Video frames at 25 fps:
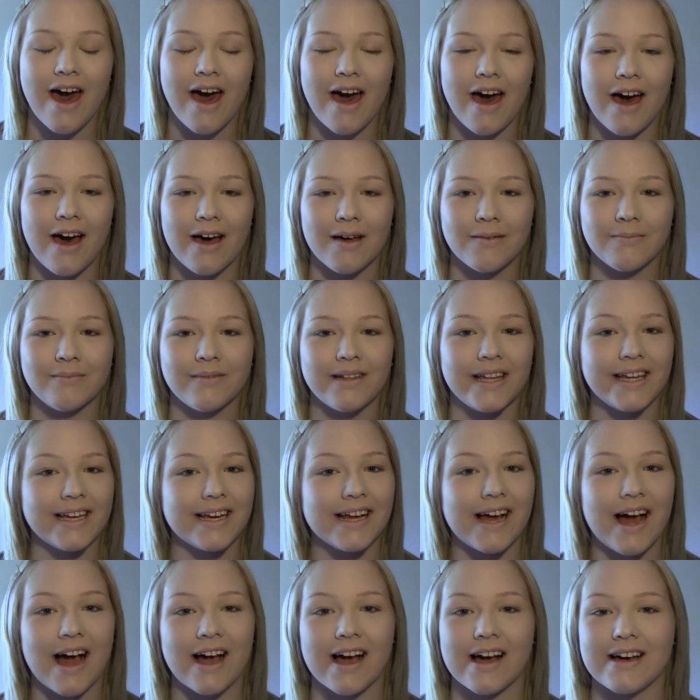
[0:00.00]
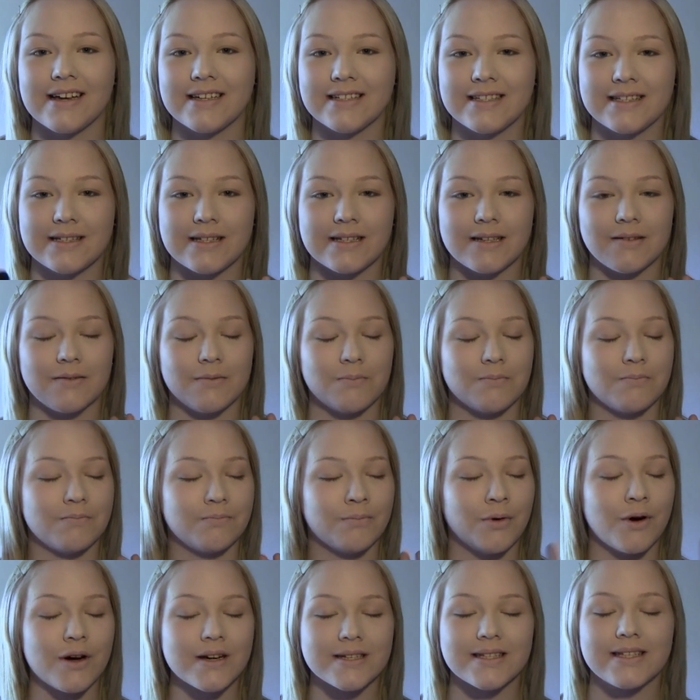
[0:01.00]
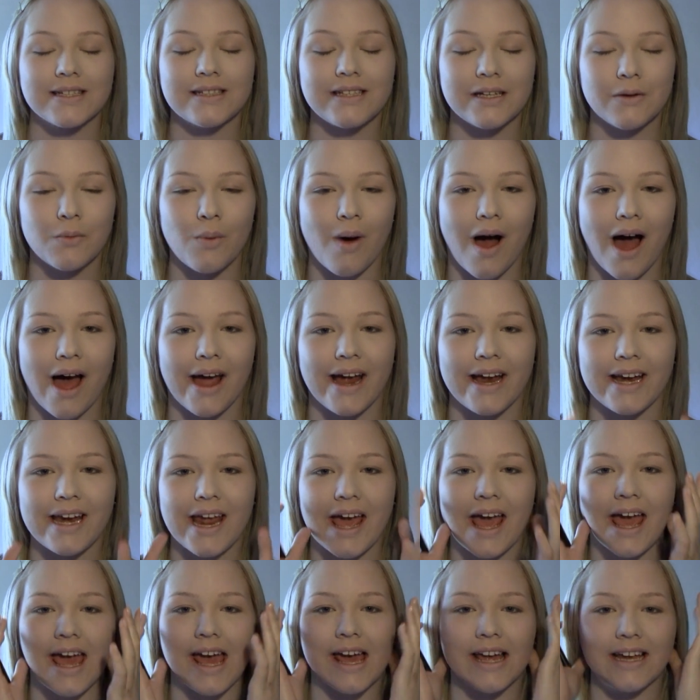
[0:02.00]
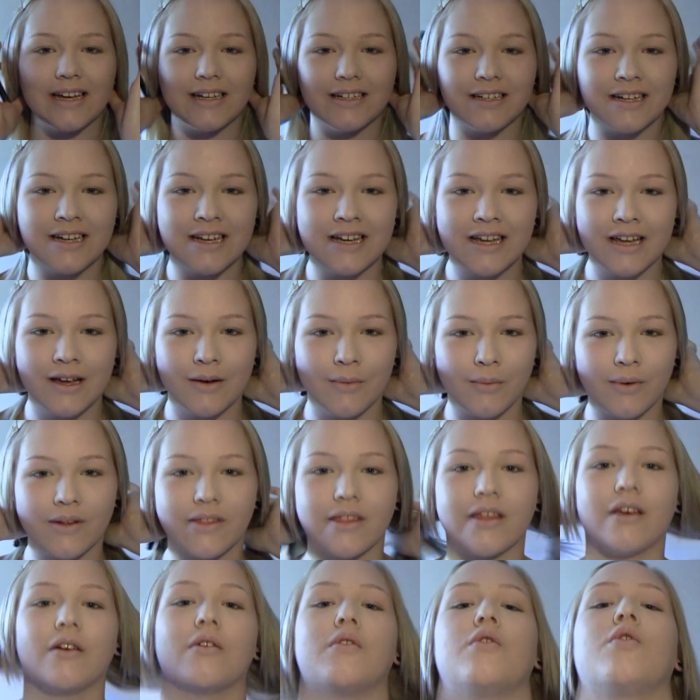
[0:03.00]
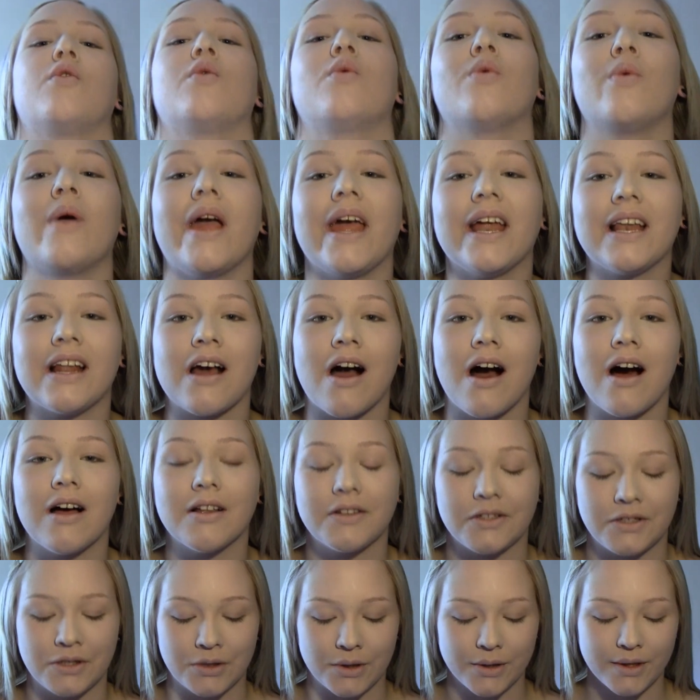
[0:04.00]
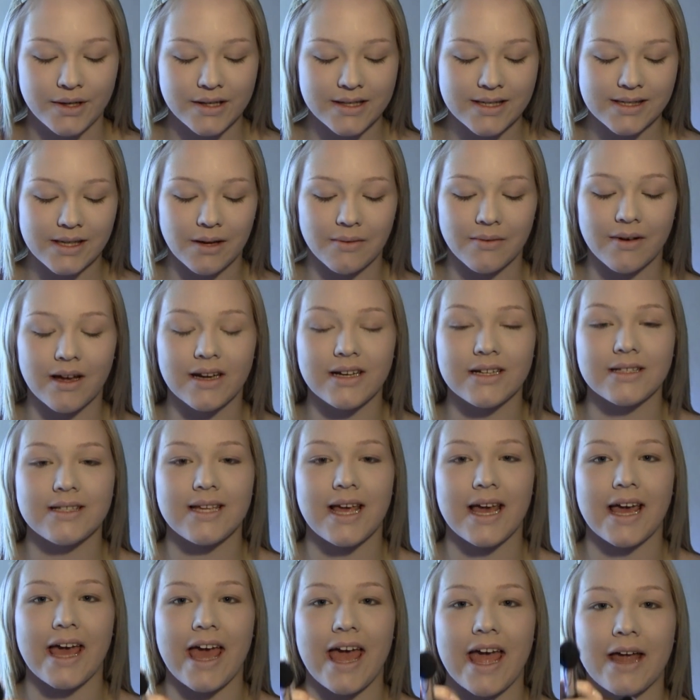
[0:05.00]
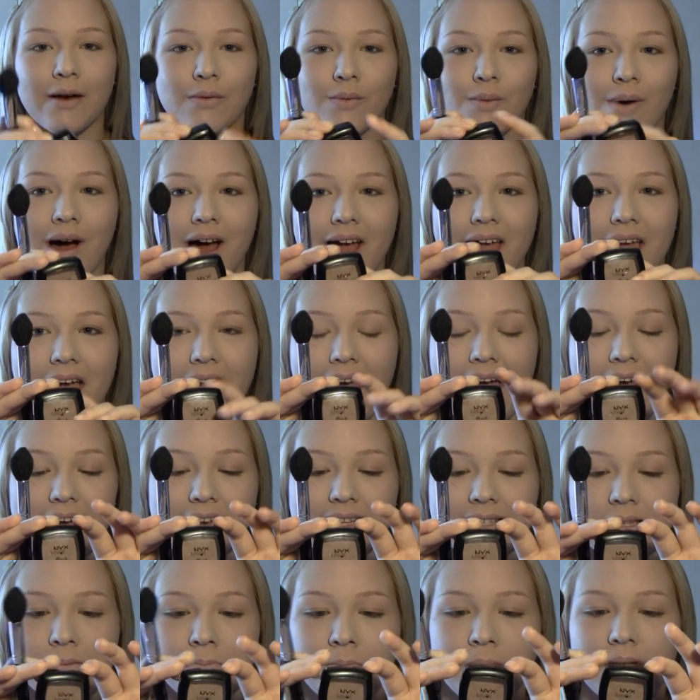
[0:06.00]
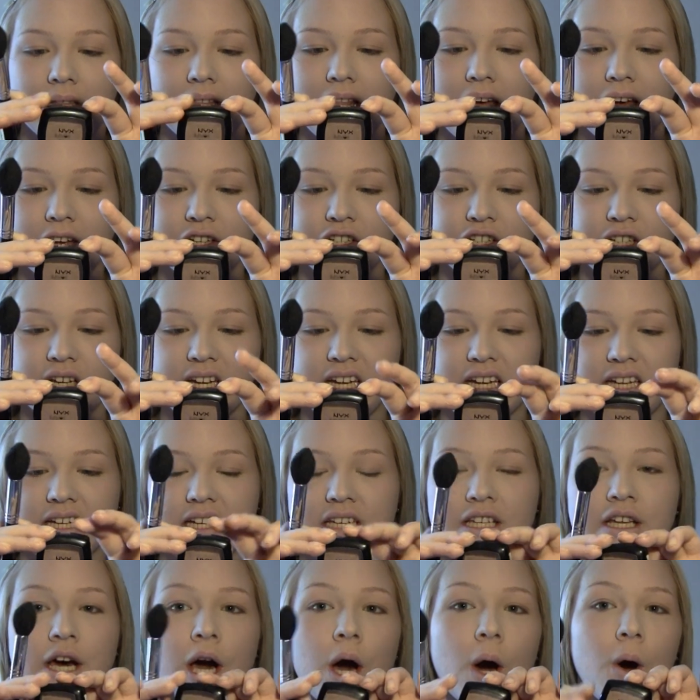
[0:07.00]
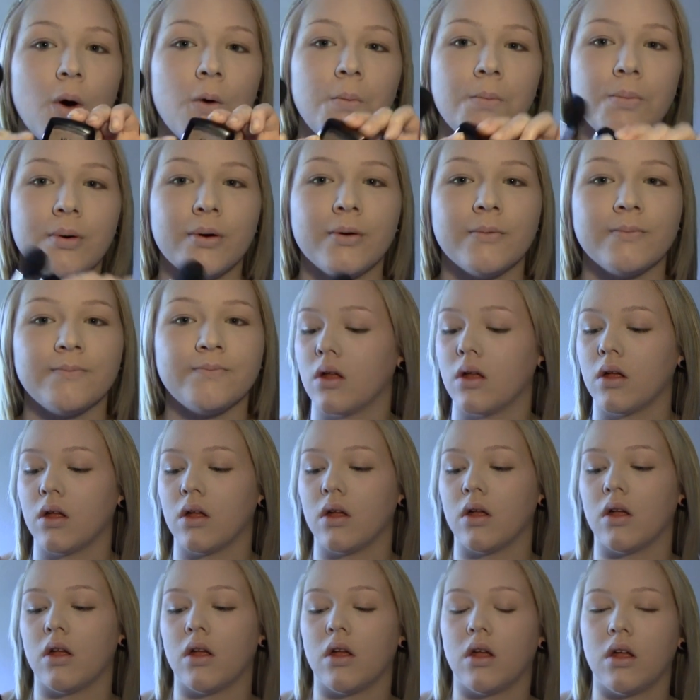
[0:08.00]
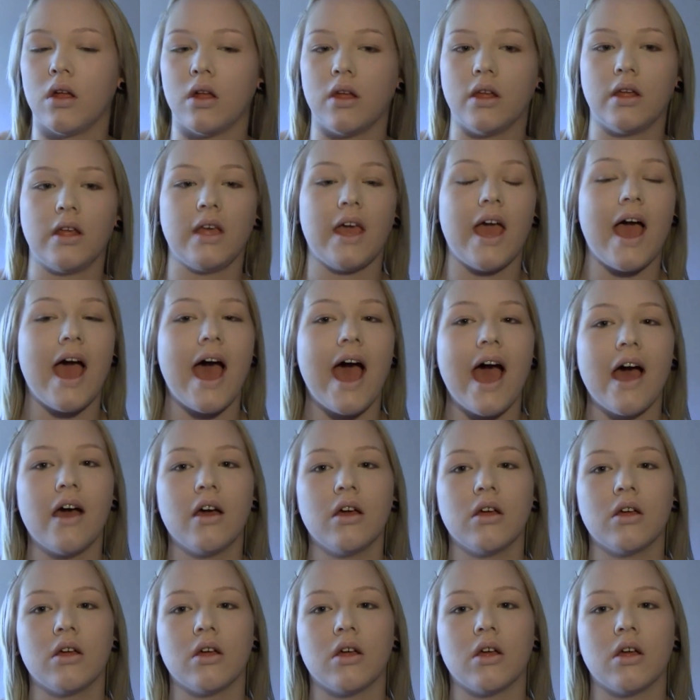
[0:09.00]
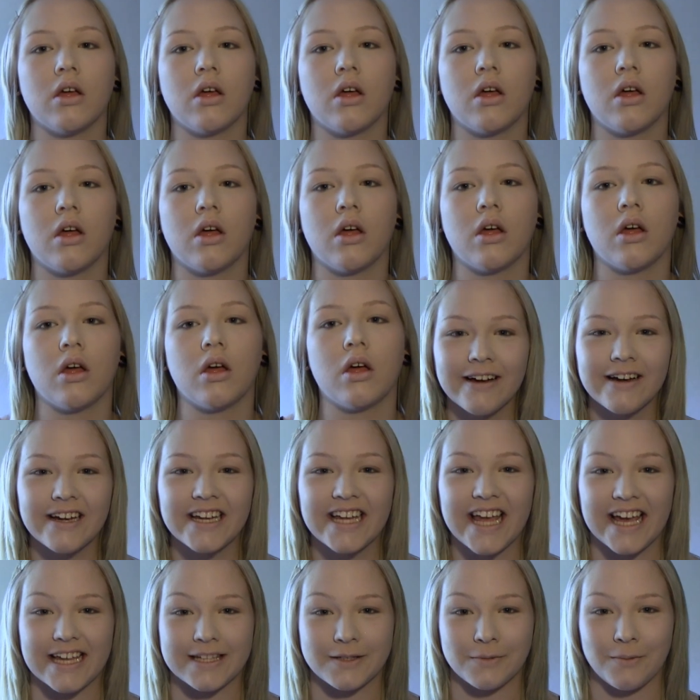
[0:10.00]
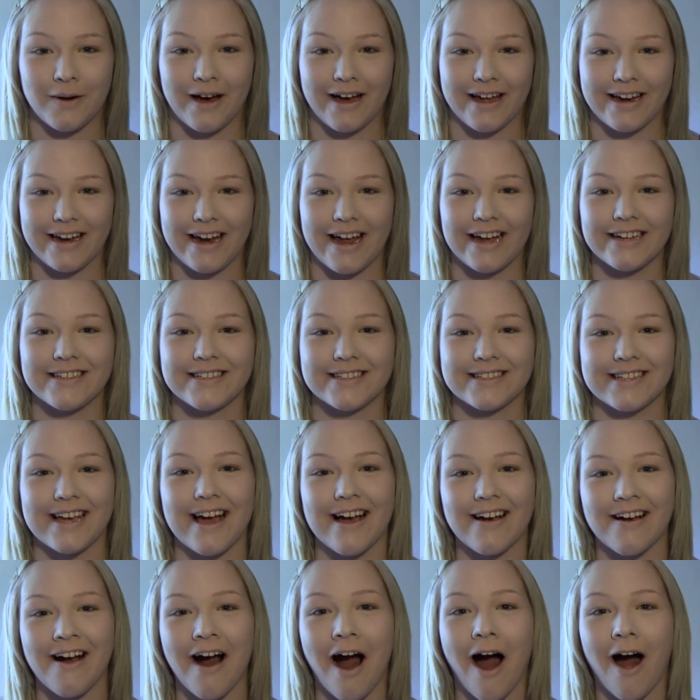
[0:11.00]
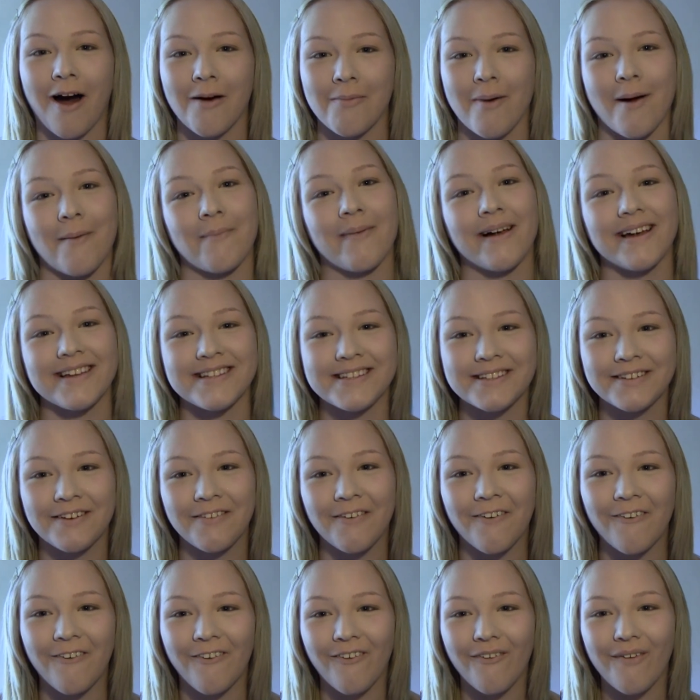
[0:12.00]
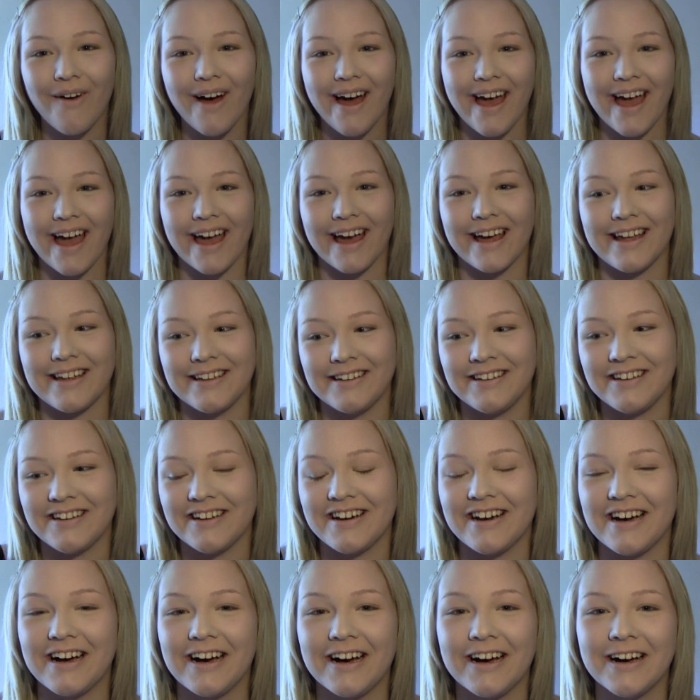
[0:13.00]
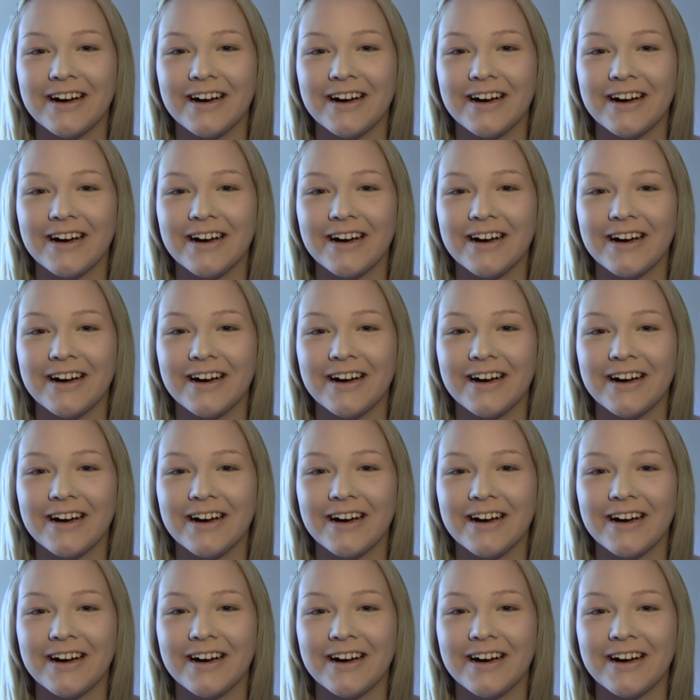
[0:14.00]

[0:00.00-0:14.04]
Lady Gaga is porcelain white and with a great contour, so I'm gonna take N.Y.X blush in Taupe. Yeah? Guess what? I just got called by my school and